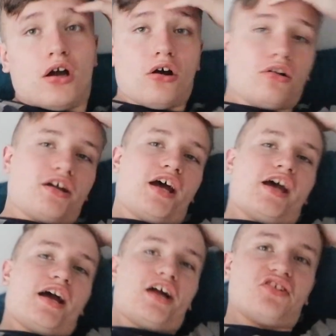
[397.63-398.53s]

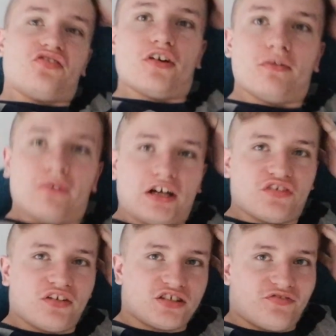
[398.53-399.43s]
Okay, I just filmed. I
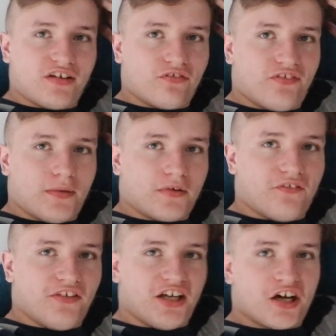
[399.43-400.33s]
just finished filming a
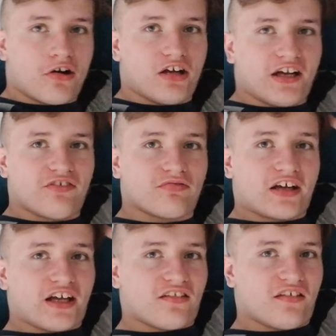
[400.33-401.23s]
video, and I even
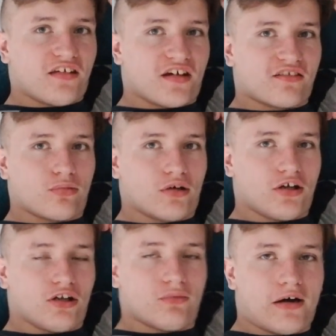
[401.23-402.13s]
ate tea as
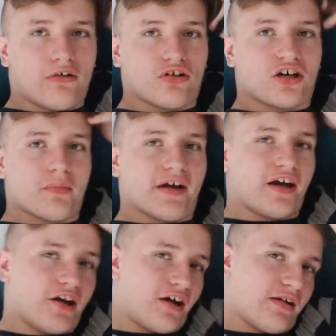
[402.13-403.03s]
well. Wow, look at my
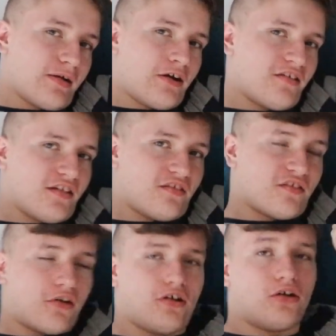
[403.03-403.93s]
hair. That hair's like
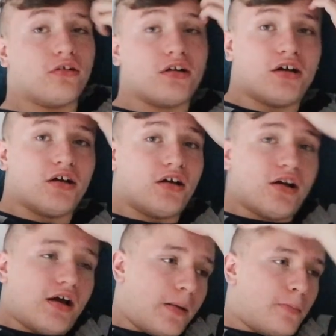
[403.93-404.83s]
so long
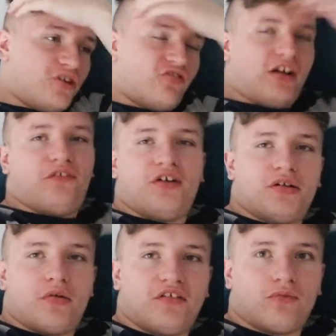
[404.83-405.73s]
just trying to film
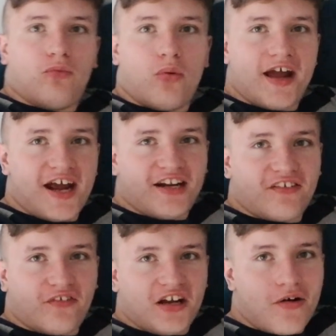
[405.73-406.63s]
the most
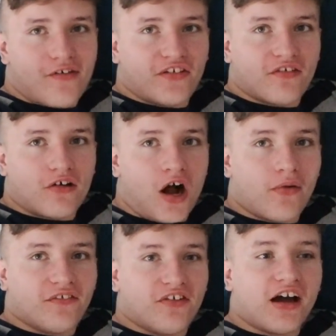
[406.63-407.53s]
weirdest video ever, so I can't
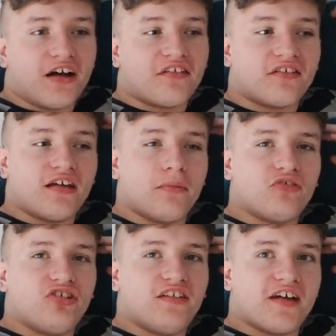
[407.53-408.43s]
wait for you guys to see it. I'm
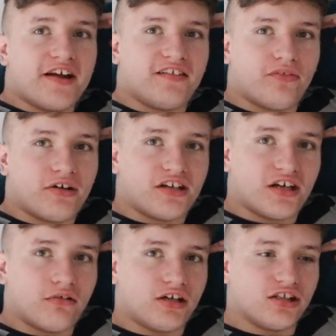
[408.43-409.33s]
just need to edit it right
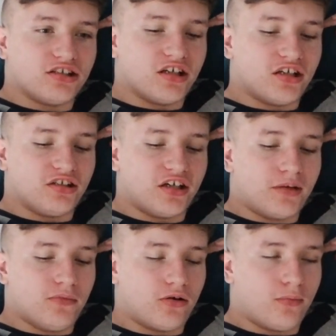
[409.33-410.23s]
now, and then, uh, yeah,
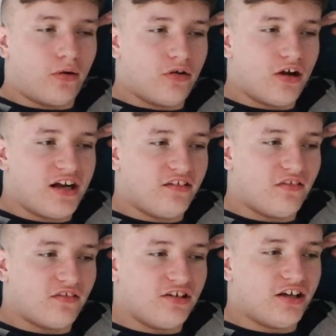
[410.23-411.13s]
I'm, not, I'm probably not
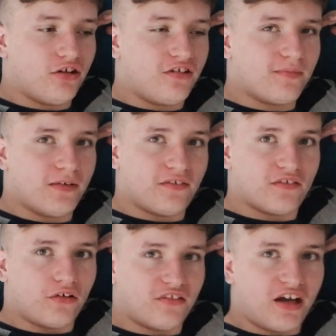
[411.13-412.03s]
editing tonight though, because I'm
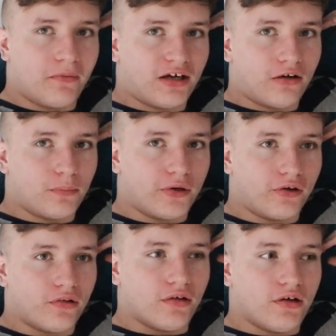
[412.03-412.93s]
so tired right now, but,